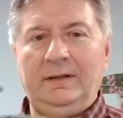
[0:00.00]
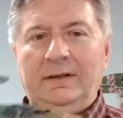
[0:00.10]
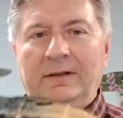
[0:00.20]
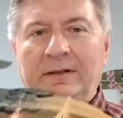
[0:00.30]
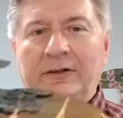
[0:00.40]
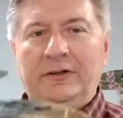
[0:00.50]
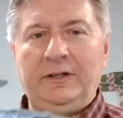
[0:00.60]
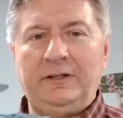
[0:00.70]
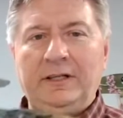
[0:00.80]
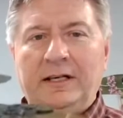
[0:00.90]
And then you
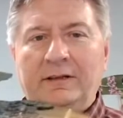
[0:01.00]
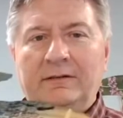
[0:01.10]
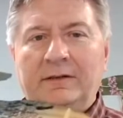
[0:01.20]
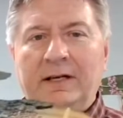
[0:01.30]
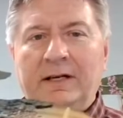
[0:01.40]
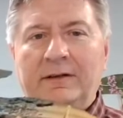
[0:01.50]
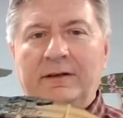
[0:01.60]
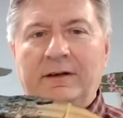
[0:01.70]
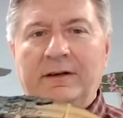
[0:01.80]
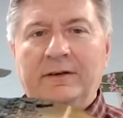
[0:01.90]
get that right
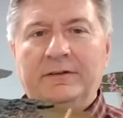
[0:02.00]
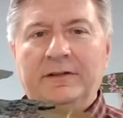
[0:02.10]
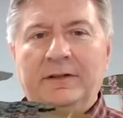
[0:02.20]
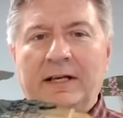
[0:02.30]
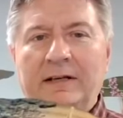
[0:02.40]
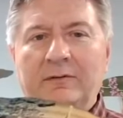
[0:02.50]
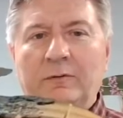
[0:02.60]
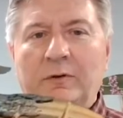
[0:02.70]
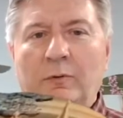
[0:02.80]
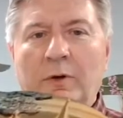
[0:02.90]
there. You'll see that
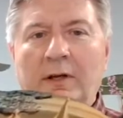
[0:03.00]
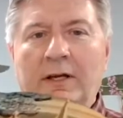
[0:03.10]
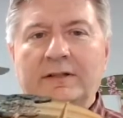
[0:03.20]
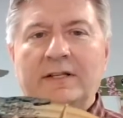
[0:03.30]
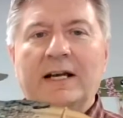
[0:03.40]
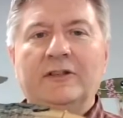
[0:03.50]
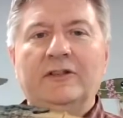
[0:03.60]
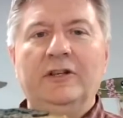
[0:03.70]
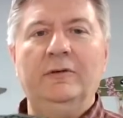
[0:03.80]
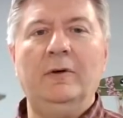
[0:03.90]
where Willie has
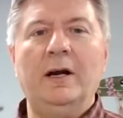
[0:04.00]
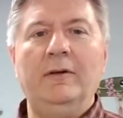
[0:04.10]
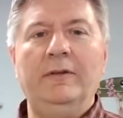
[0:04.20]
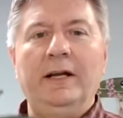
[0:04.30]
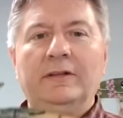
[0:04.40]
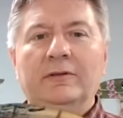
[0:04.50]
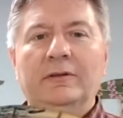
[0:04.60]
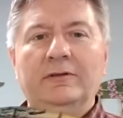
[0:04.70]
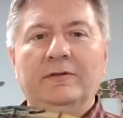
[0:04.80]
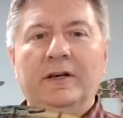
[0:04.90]
actually ground that. So
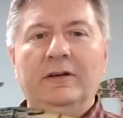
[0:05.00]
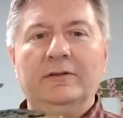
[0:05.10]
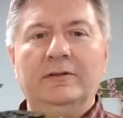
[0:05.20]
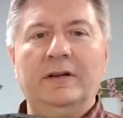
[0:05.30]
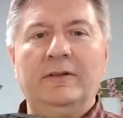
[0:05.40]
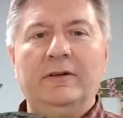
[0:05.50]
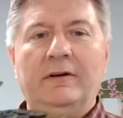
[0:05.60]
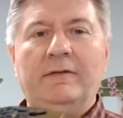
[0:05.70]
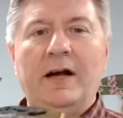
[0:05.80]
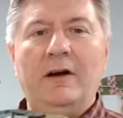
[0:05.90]
there's videos out
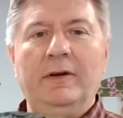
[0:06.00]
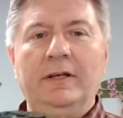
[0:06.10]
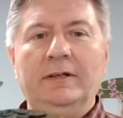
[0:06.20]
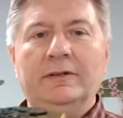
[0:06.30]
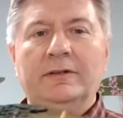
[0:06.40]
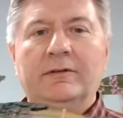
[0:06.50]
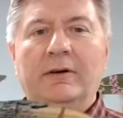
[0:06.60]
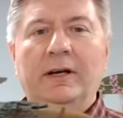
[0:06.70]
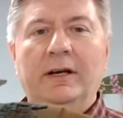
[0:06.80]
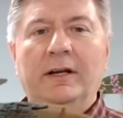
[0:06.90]
of how he does this
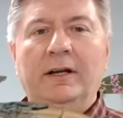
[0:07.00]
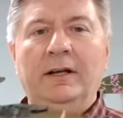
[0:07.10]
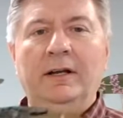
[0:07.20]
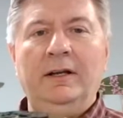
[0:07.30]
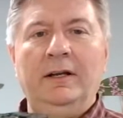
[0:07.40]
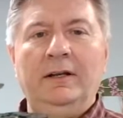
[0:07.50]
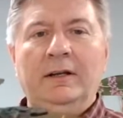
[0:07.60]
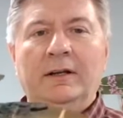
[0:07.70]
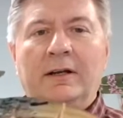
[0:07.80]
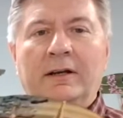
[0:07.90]
grinding.
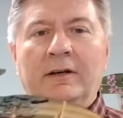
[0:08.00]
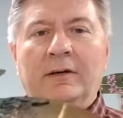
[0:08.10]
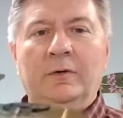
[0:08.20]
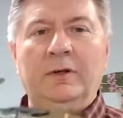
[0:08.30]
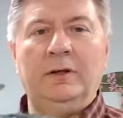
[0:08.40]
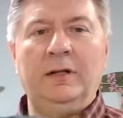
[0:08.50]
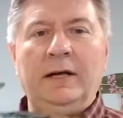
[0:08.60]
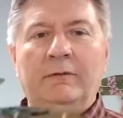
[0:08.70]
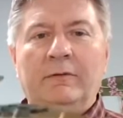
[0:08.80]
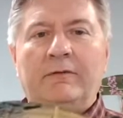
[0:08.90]
And then when the
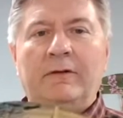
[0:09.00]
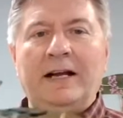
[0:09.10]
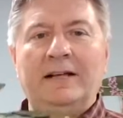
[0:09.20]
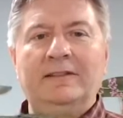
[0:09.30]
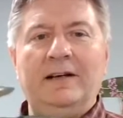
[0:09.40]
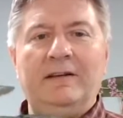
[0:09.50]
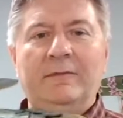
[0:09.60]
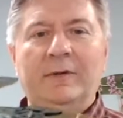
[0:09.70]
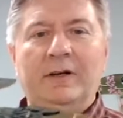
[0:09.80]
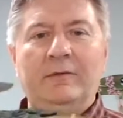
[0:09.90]
light refracts off
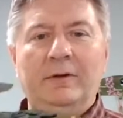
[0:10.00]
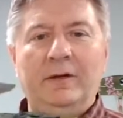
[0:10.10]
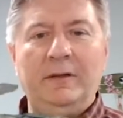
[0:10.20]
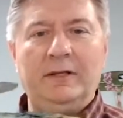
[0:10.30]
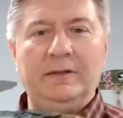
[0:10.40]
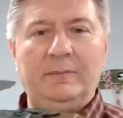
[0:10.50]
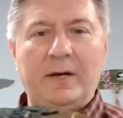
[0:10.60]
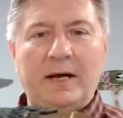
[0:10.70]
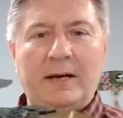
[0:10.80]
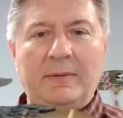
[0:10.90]
of it, it really makes it
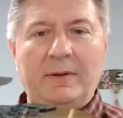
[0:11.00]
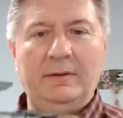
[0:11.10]
pop.